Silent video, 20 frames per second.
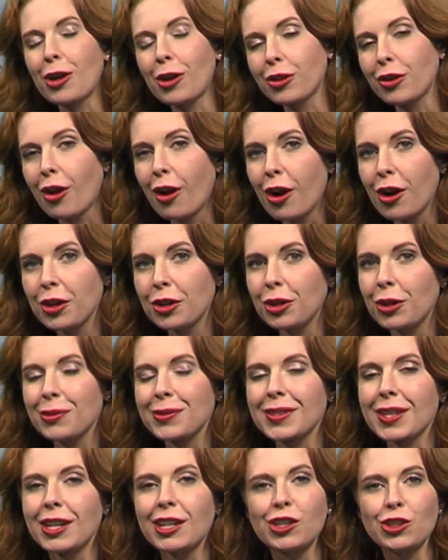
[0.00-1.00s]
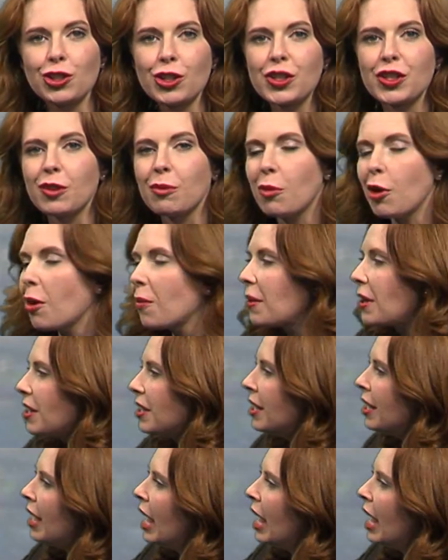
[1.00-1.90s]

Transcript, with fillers: on our coastline in just a moment.